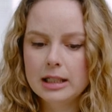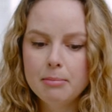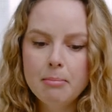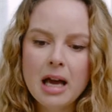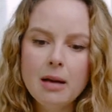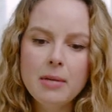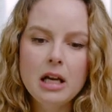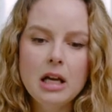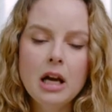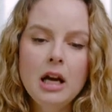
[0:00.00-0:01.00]

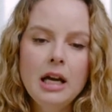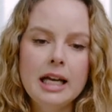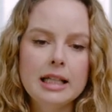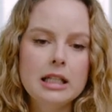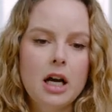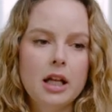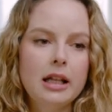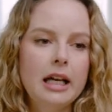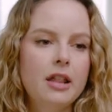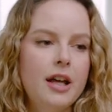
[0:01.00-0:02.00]
maybe it's not
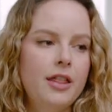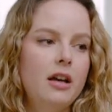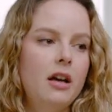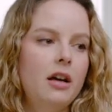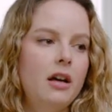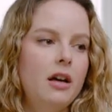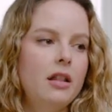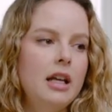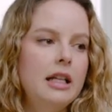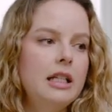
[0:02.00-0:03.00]
like that
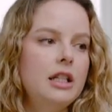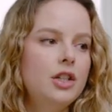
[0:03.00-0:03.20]
they need